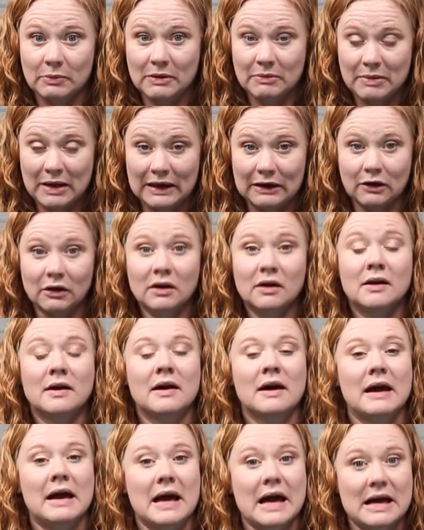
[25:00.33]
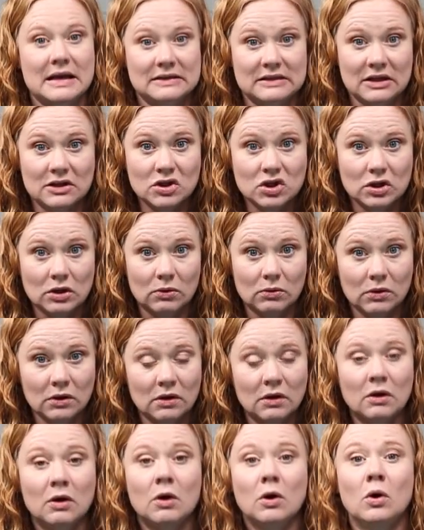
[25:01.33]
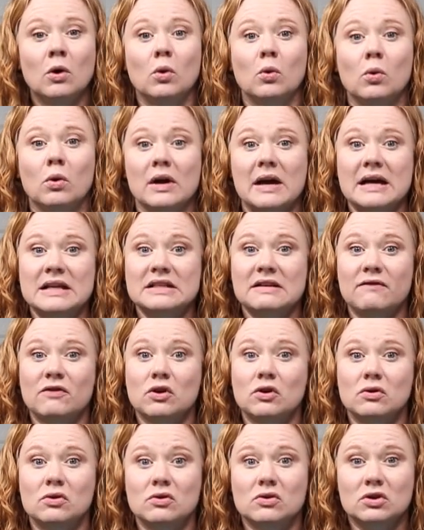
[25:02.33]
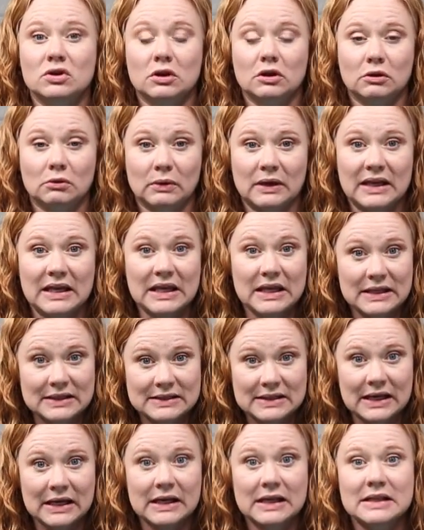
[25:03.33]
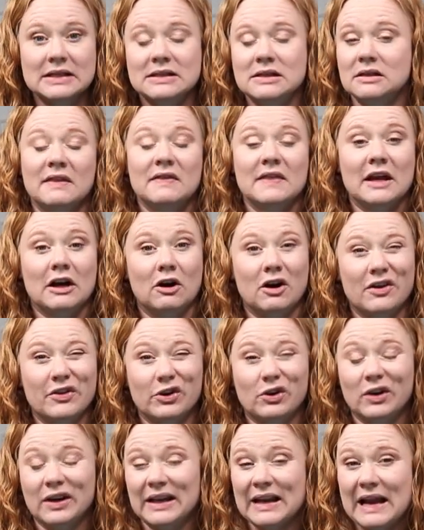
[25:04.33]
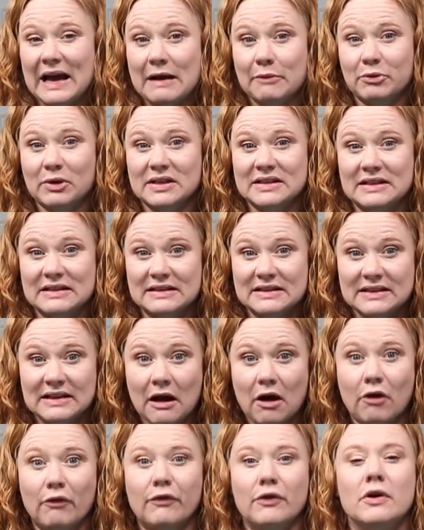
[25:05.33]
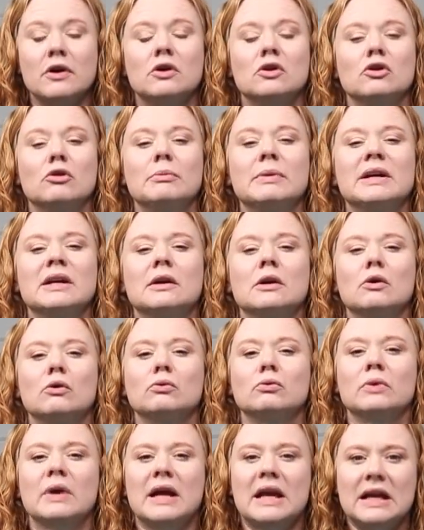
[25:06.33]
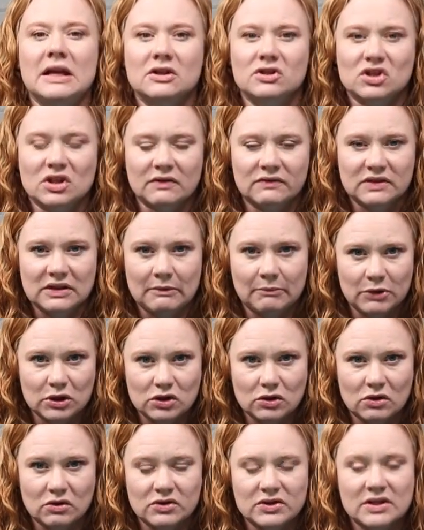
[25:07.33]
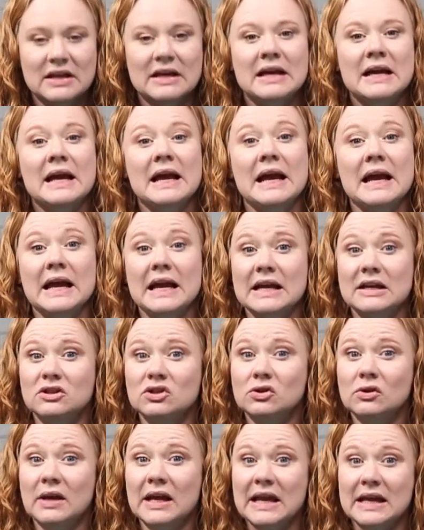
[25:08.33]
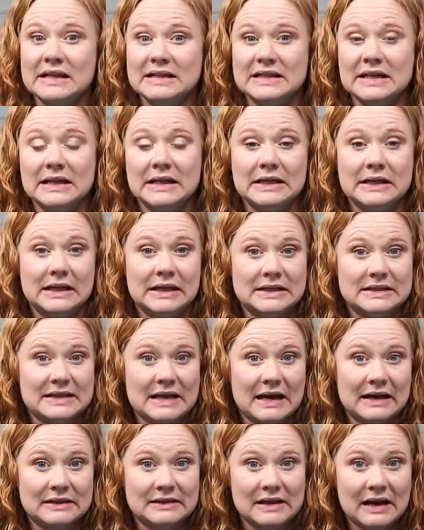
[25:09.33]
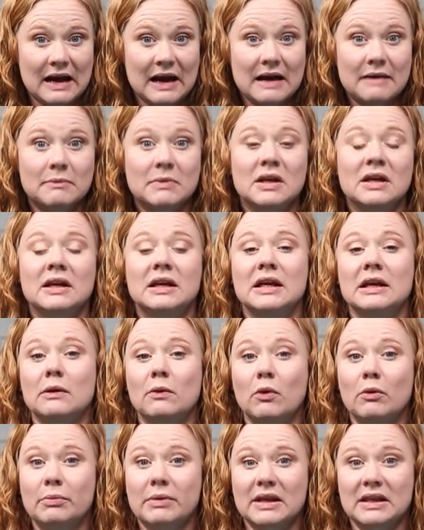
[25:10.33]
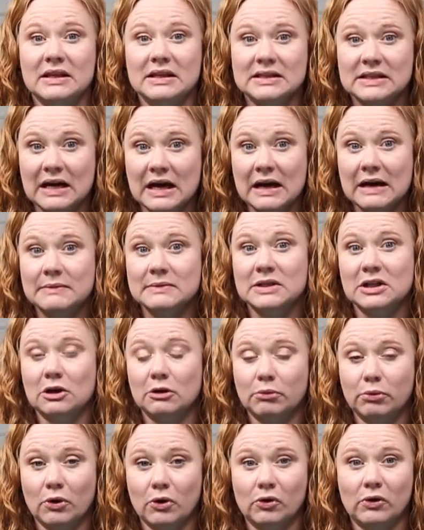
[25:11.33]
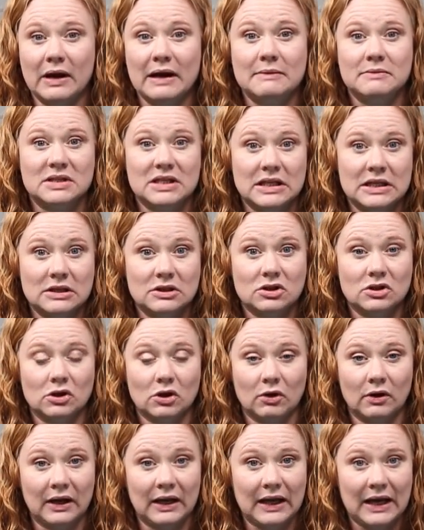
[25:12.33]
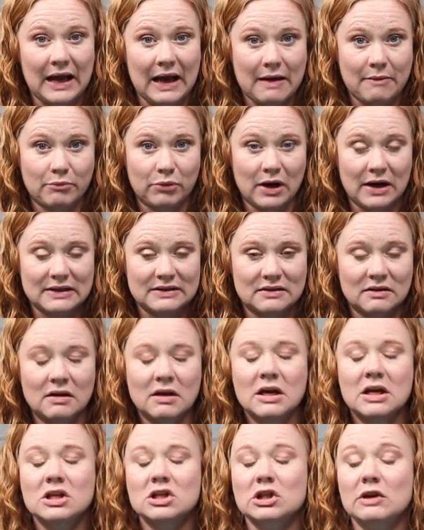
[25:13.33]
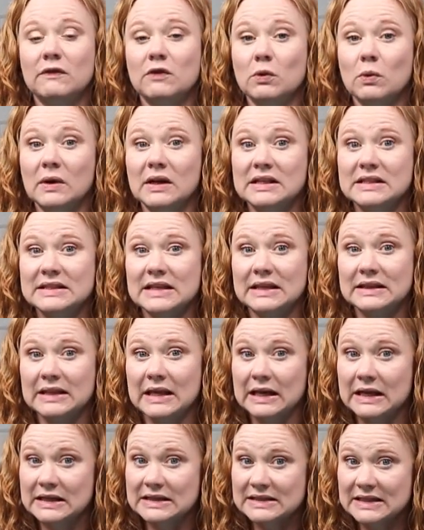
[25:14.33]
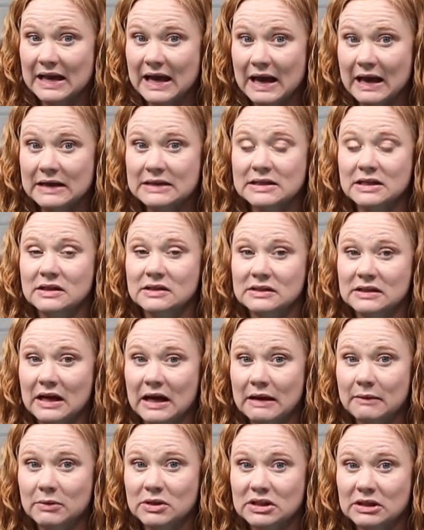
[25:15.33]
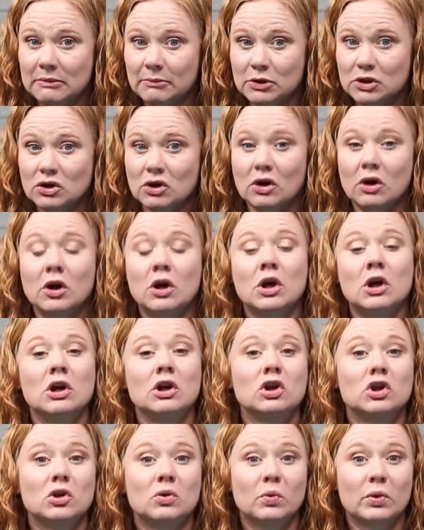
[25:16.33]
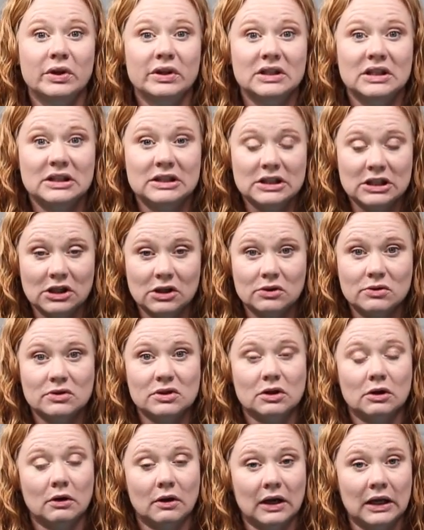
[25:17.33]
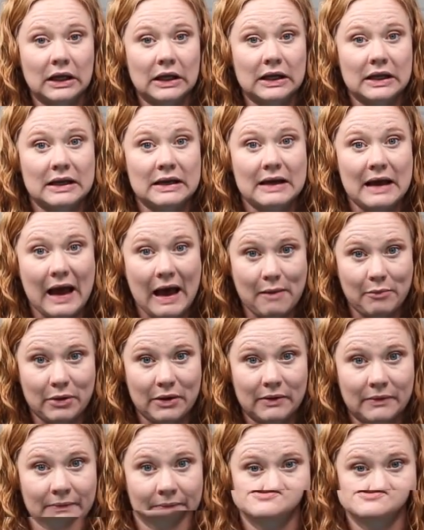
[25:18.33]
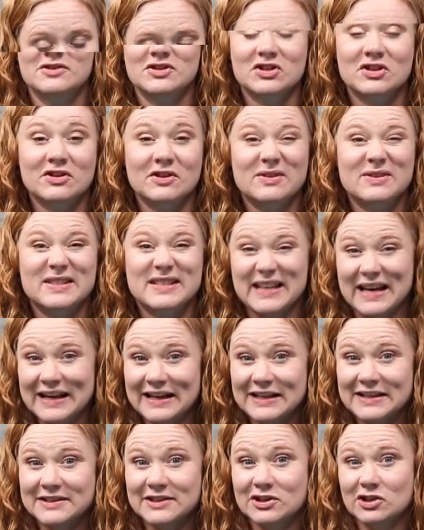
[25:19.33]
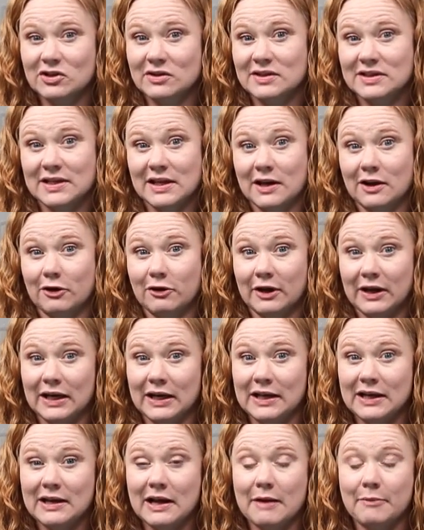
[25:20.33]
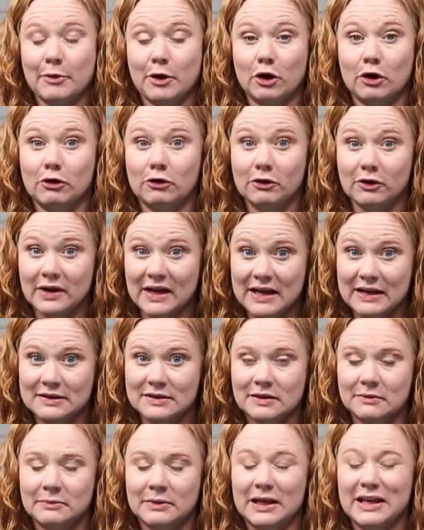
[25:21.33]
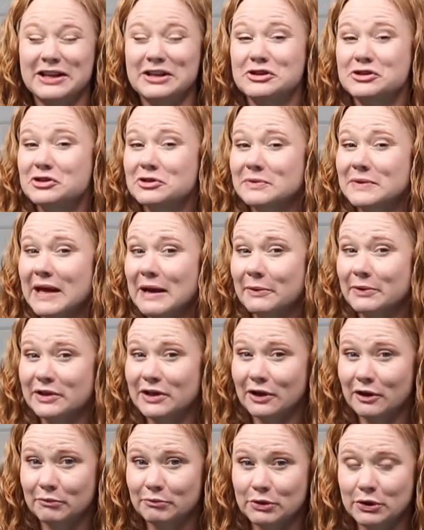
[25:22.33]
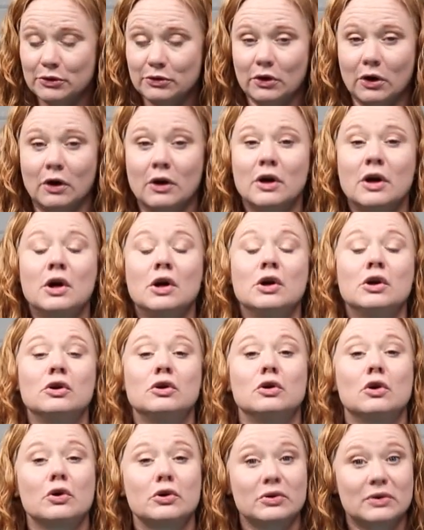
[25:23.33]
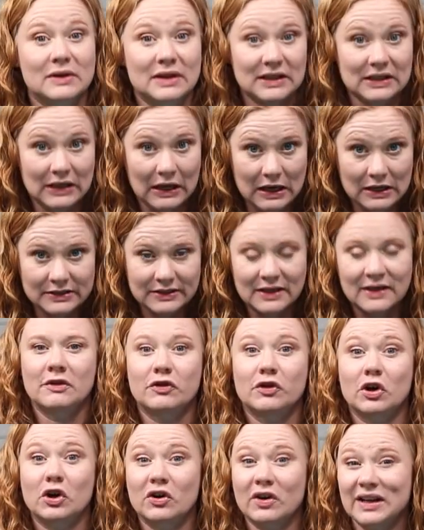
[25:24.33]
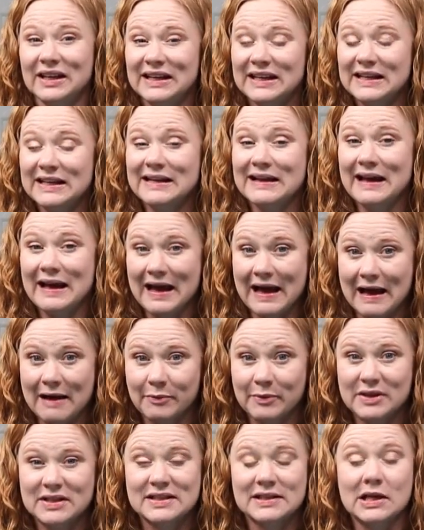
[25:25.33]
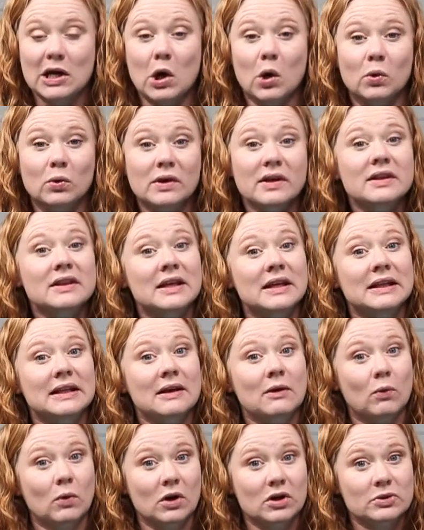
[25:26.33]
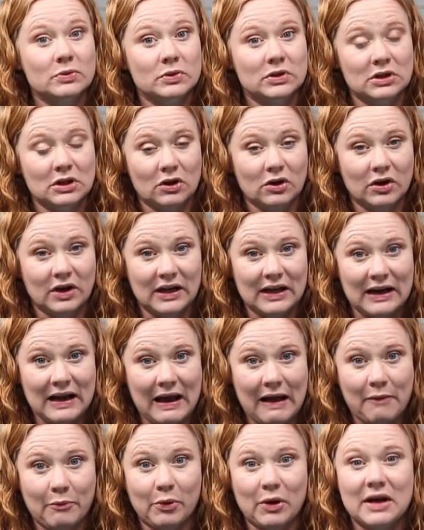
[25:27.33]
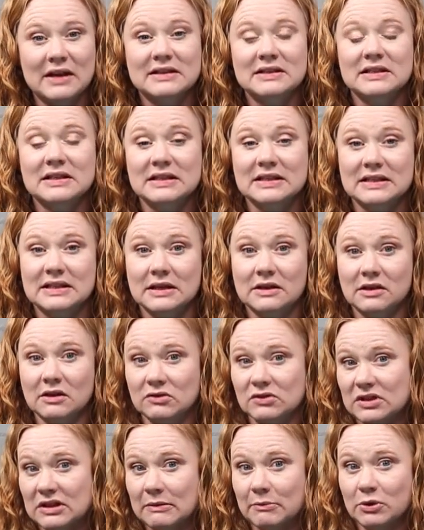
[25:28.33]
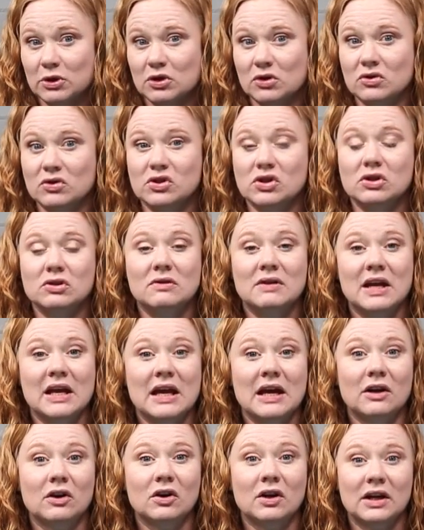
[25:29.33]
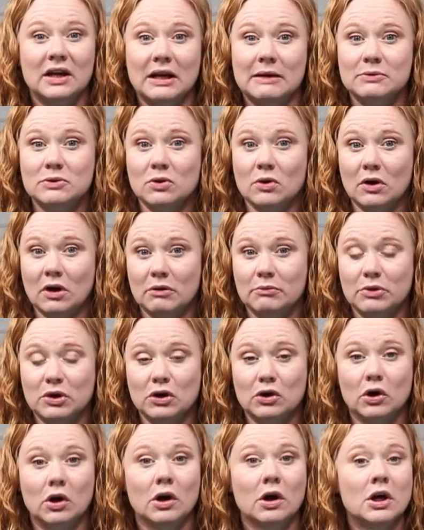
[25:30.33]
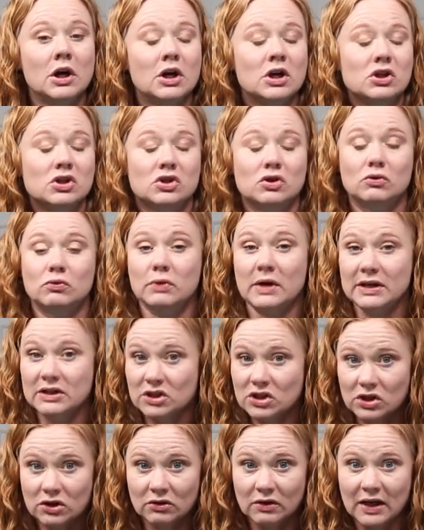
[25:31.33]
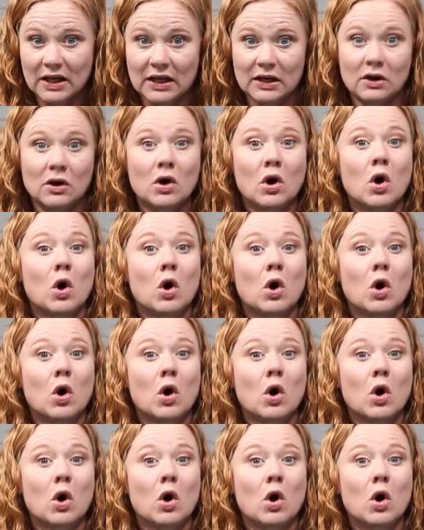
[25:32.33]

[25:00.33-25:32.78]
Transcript: bit better, as I showed, whereas if you use the three heat settings that are on the Cricut Hat Press itself, you'll be in a range of temperatures. And you can't set an exact time, it will be the times that are programmed into the Cricut Hat Press. So if you want to set that exact time and temperature, you would need to use the Cricut Heat app. So those settings that you can set in Cricut Heat app are great, but can you do that with a computer? No, you cannot. The Cricut Heat app is the only thing that works with the Cricut Hat Press to send those temperatures. So you can't hook it up to a computer to register it